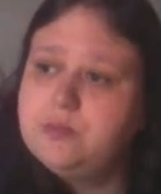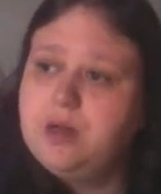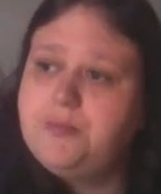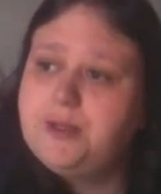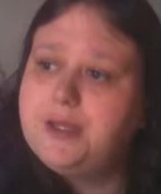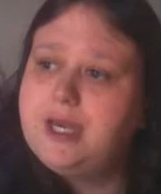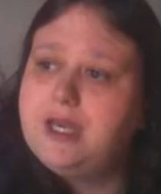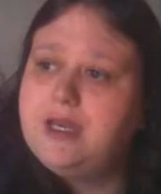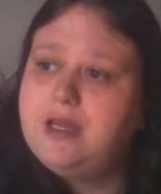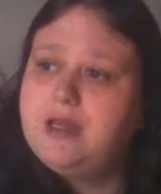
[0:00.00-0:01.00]
but
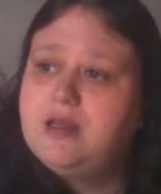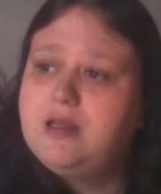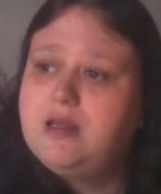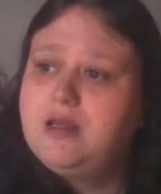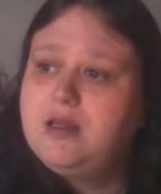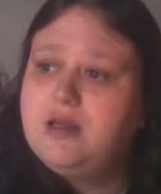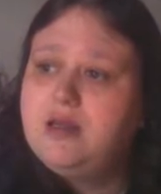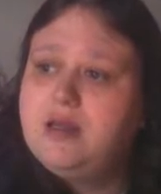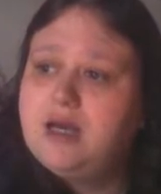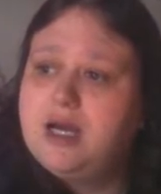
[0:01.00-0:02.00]
then
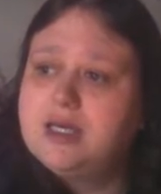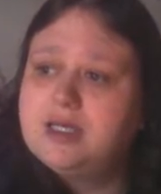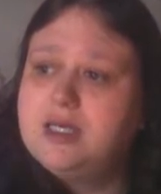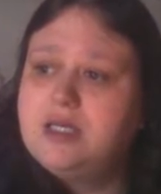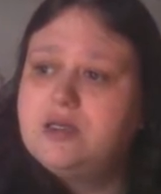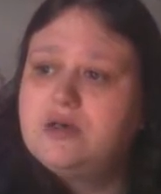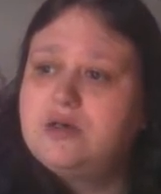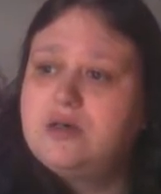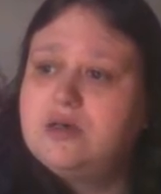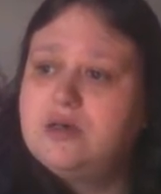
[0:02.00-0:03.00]
I was like,
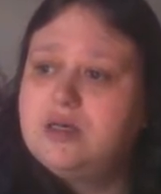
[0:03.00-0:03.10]
no,